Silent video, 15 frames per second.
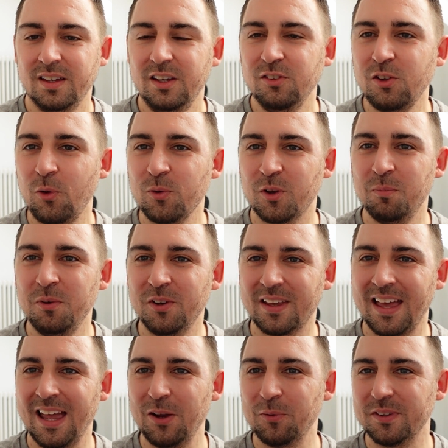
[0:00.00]
You don't
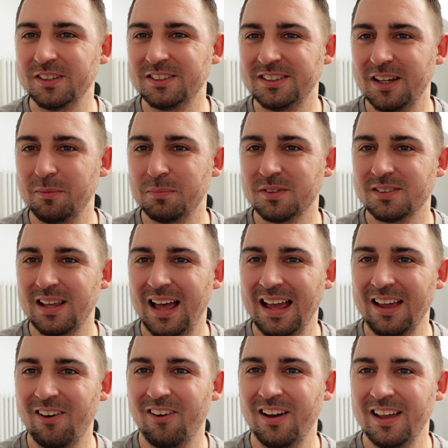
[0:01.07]
communicate with the ship's
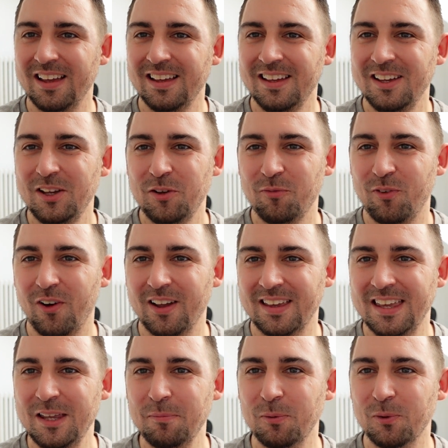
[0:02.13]
A I via
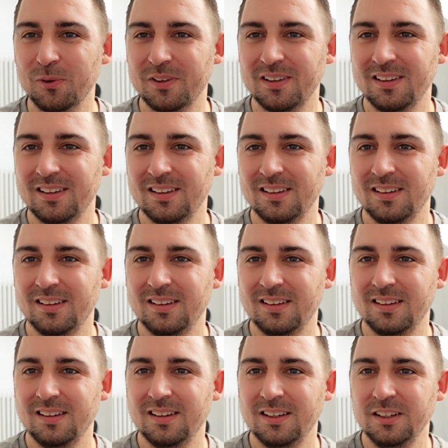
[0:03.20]
keyboard.
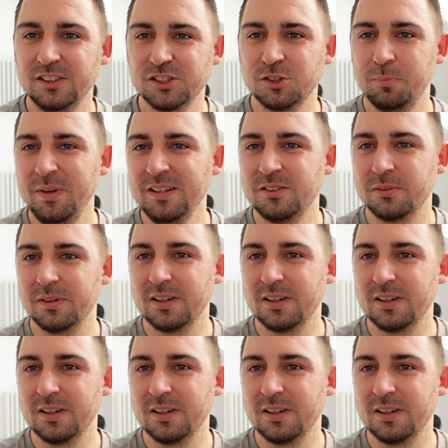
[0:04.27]
You just speak to